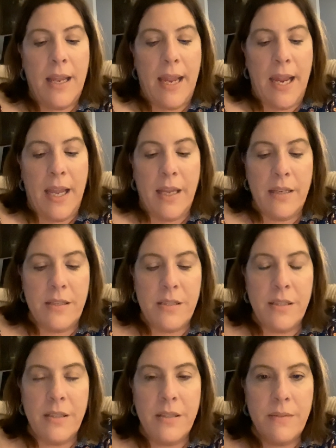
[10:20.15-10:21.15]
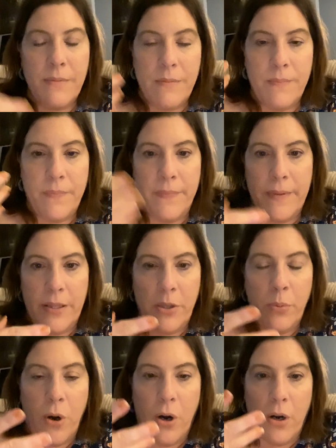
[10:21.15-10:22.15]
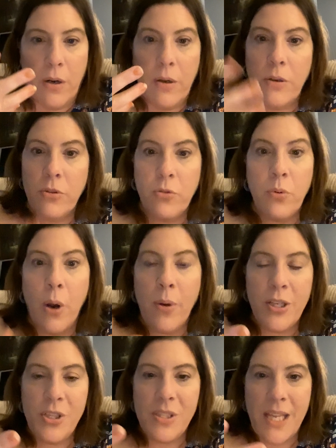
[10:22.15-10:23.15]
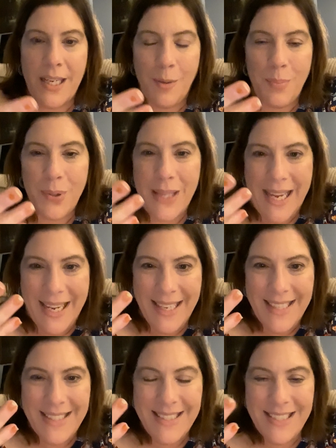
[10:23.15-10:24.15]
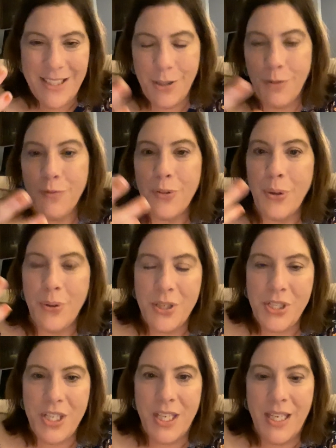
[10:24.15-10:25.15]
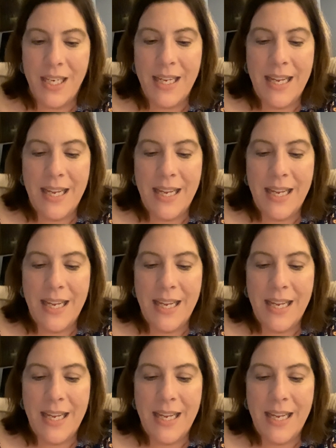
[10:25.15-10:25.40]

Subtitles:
And you are growing just like a plant, you're flourishing,